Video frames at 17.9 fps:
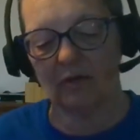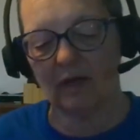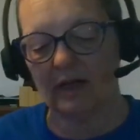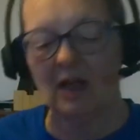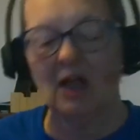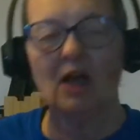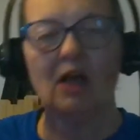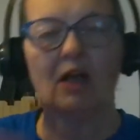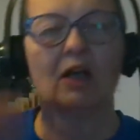
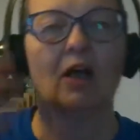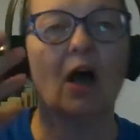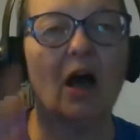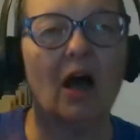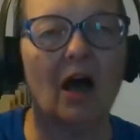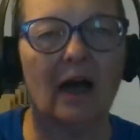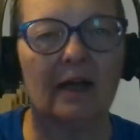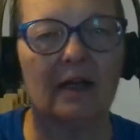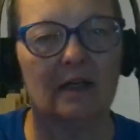right?
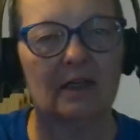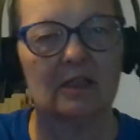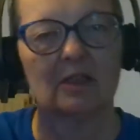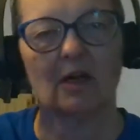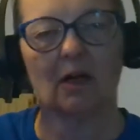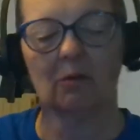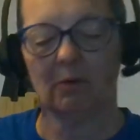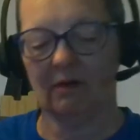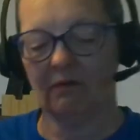God
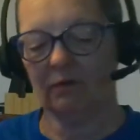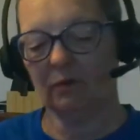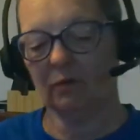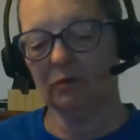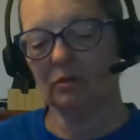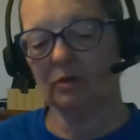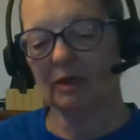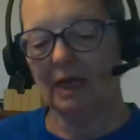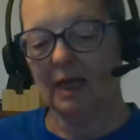is our
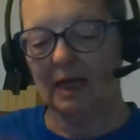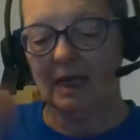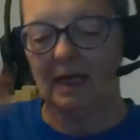refuge.